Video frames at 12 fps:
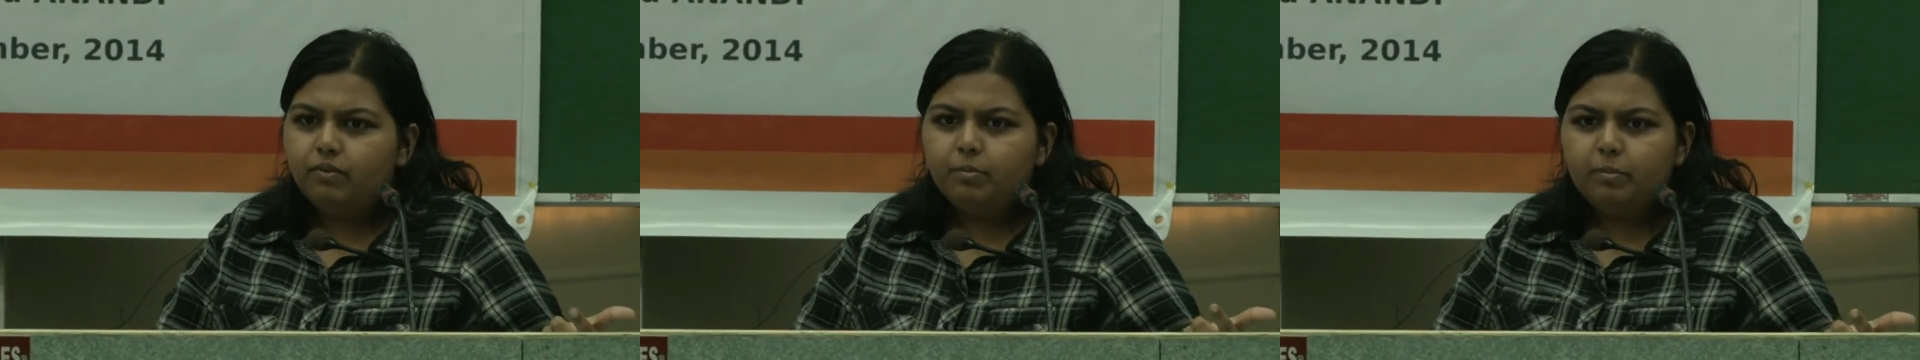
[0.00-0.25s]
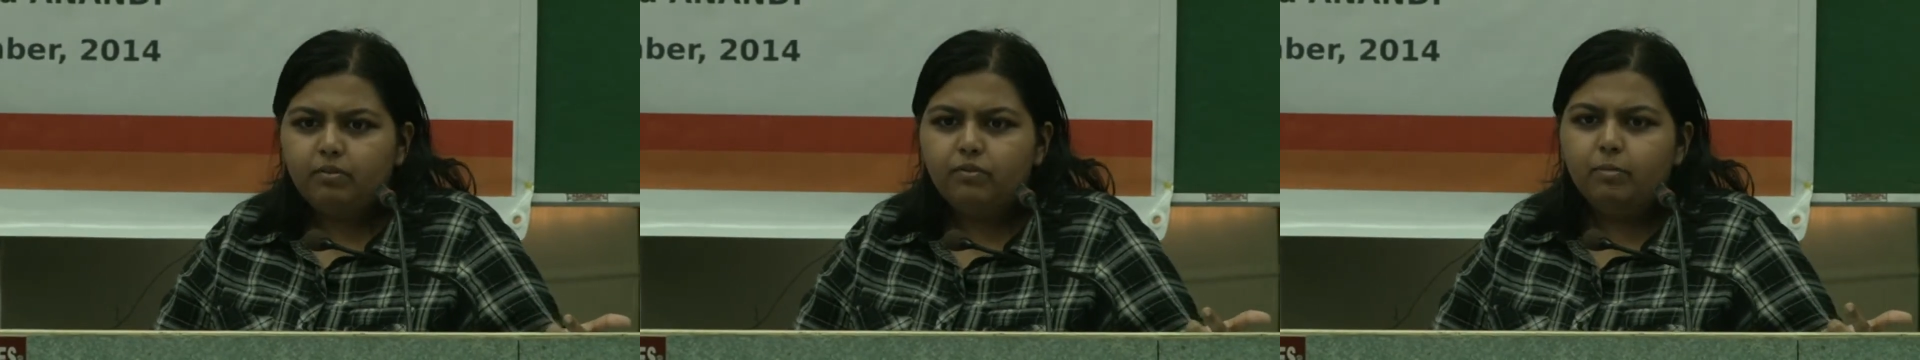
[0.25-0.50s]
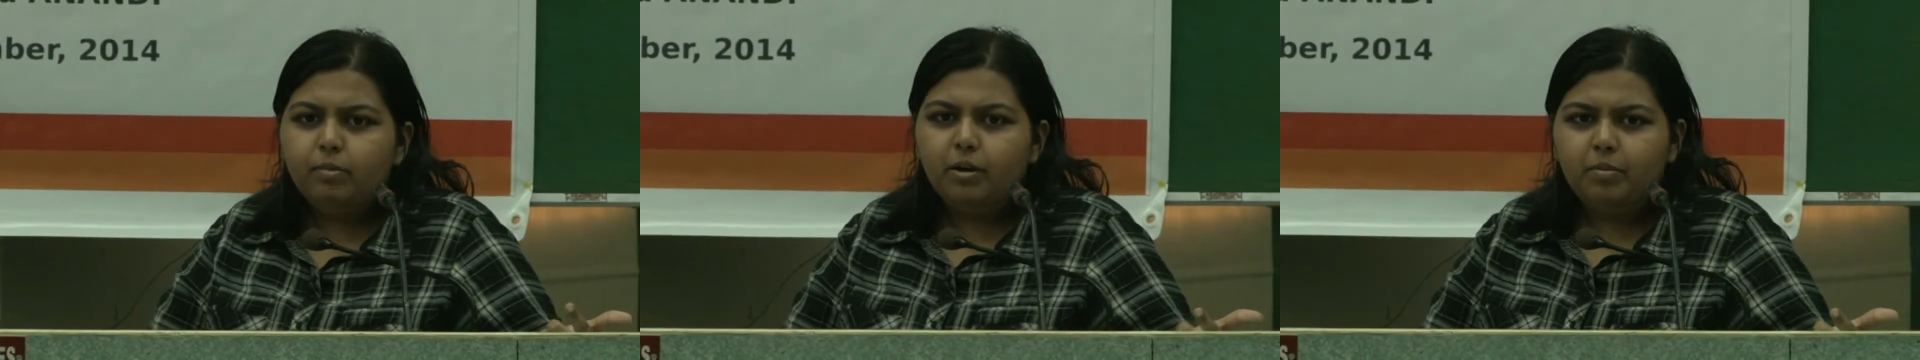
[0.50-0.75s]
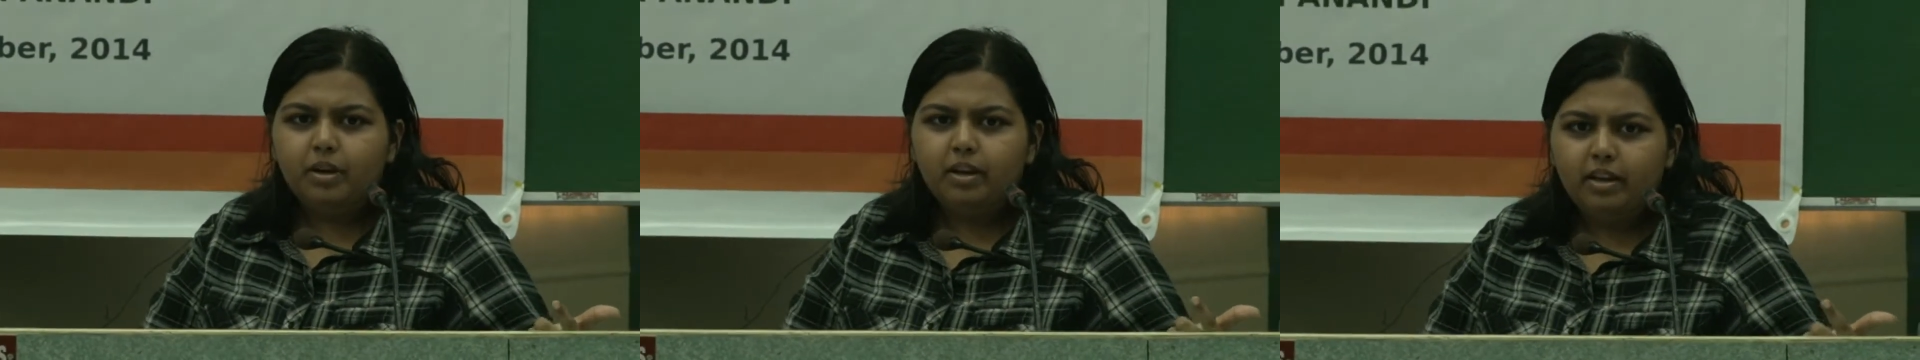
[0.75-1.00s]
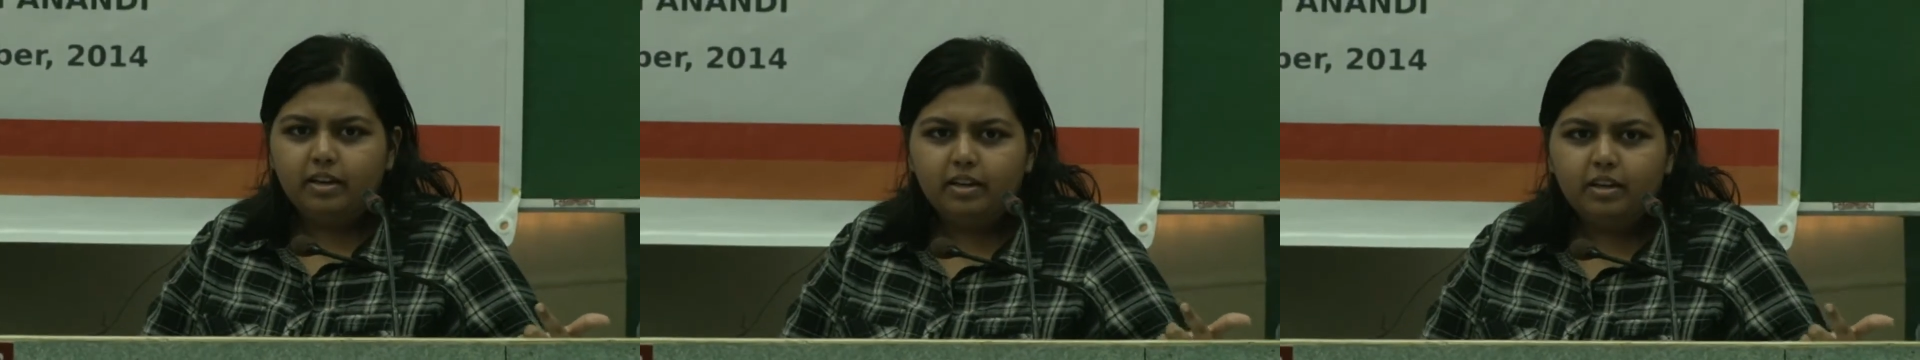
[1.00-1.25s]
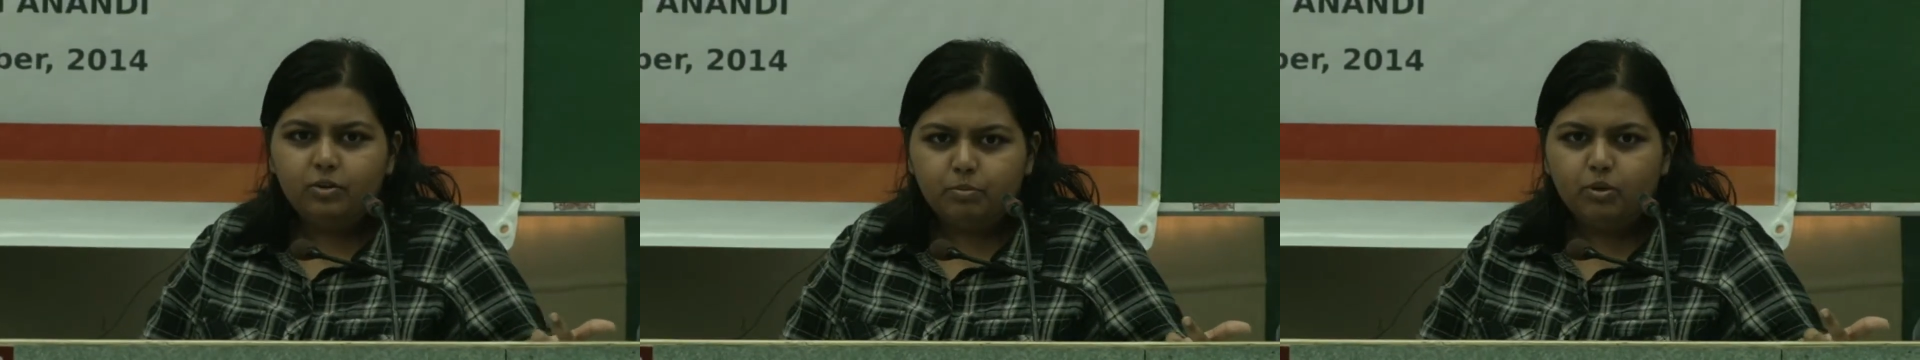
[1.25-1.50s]
women from Khabar
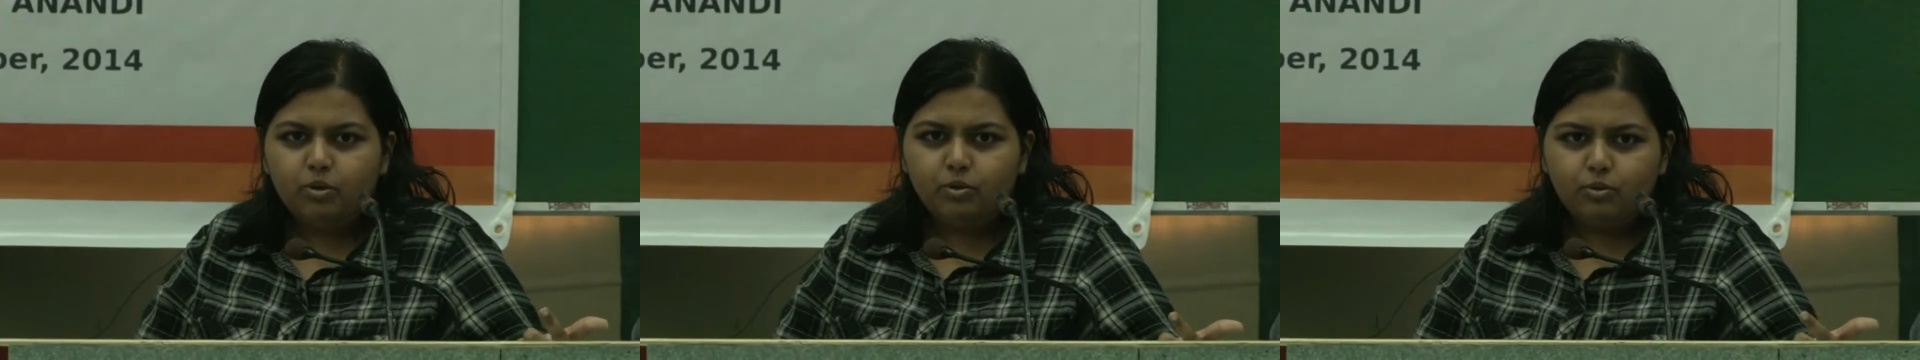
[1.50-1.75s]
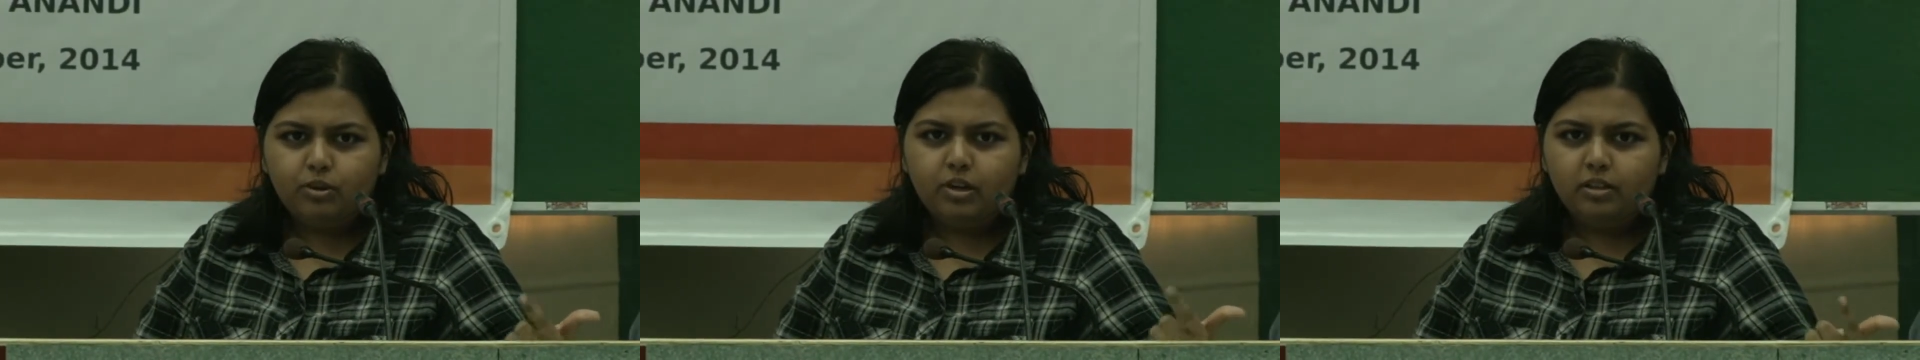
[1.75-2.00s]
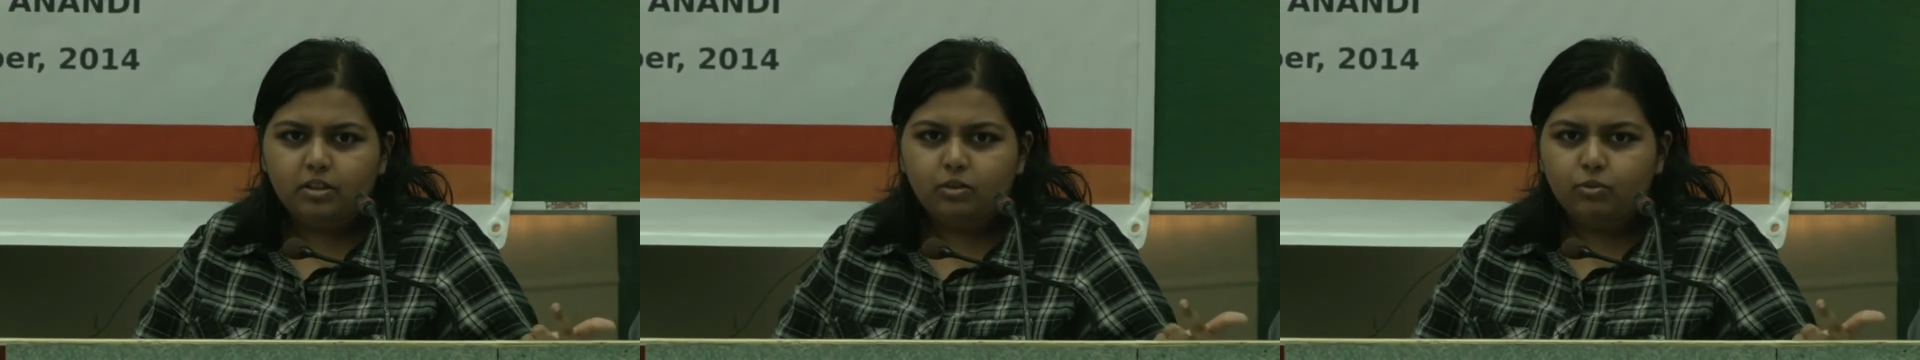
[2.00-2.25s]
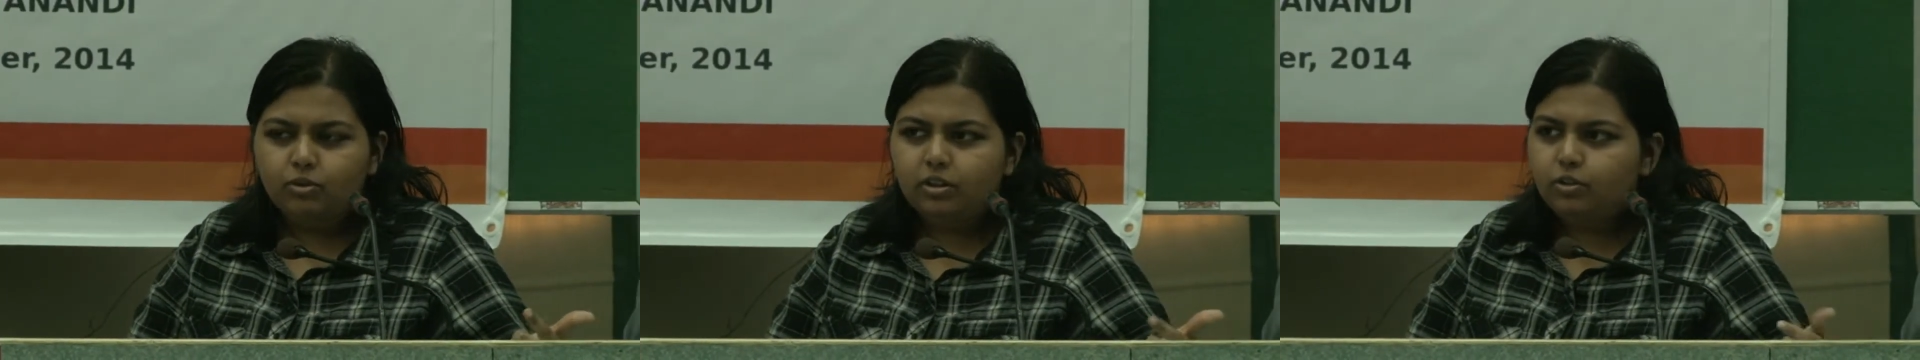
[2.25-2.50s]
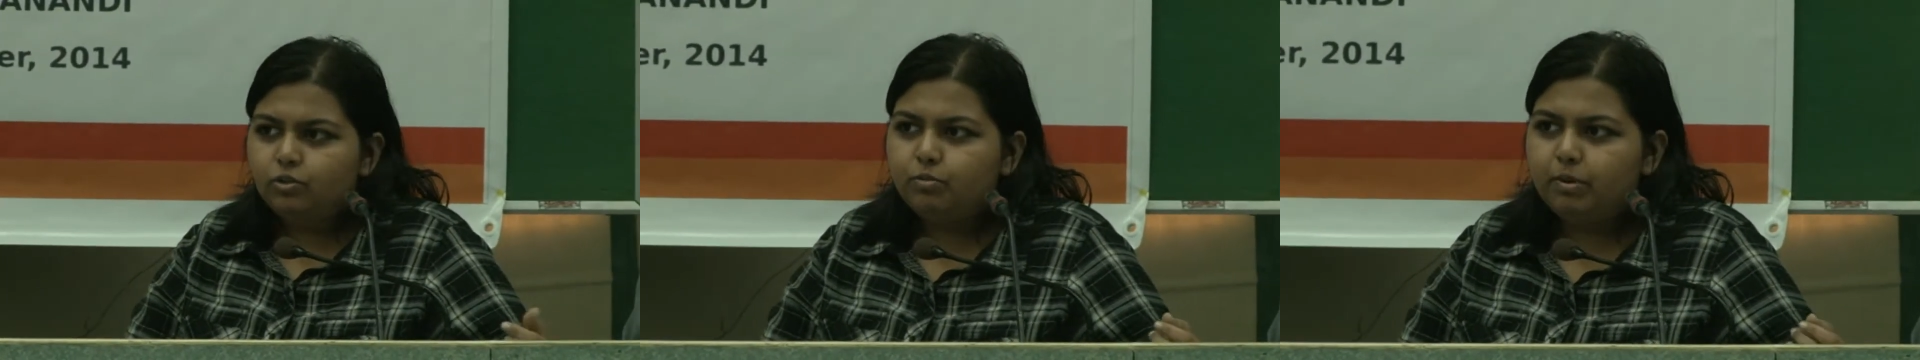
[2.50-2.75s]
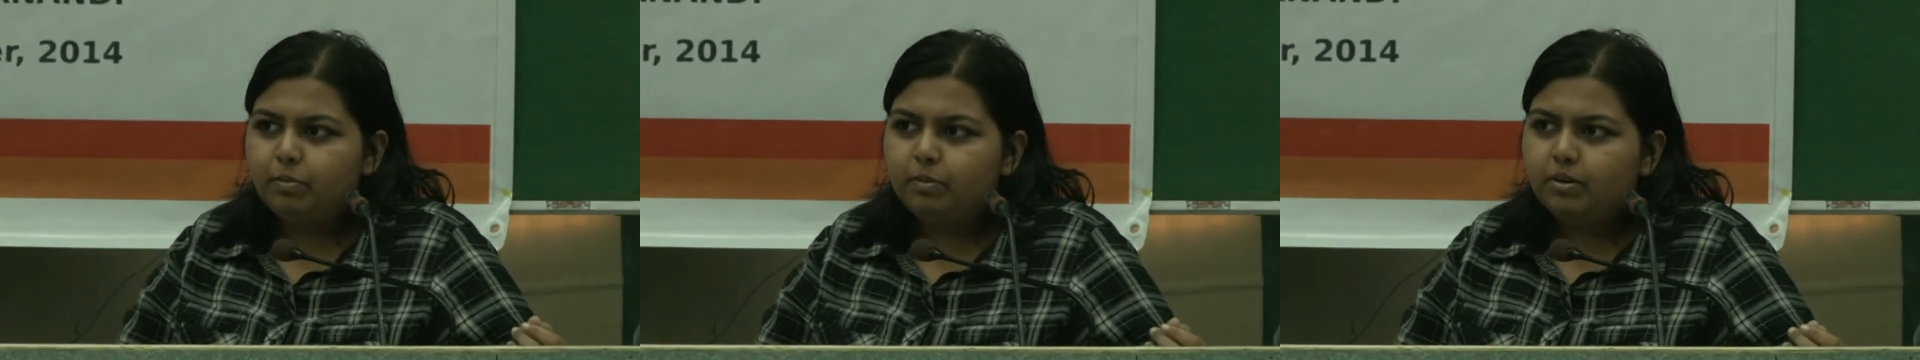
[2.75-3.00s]
Lahariya tomorrow who run the rural
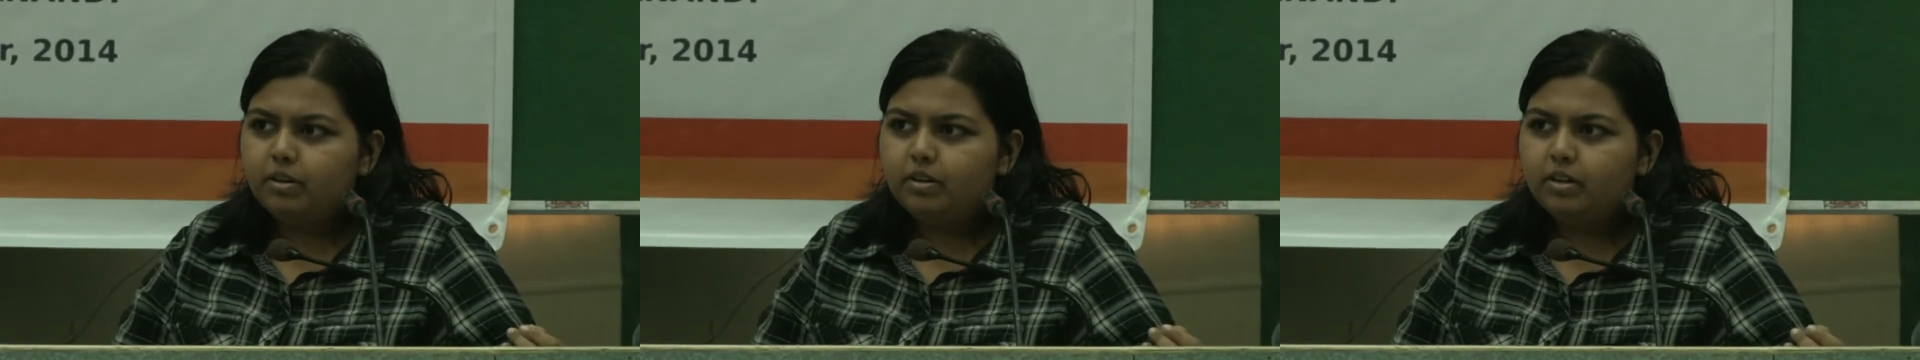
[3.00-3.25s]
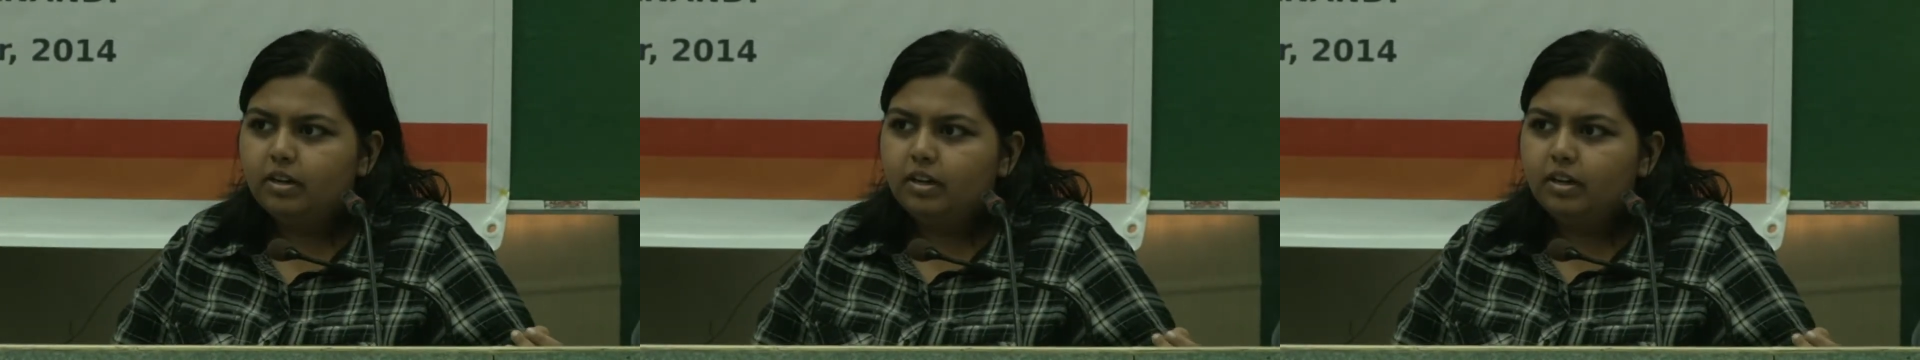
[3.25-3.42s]
newspaper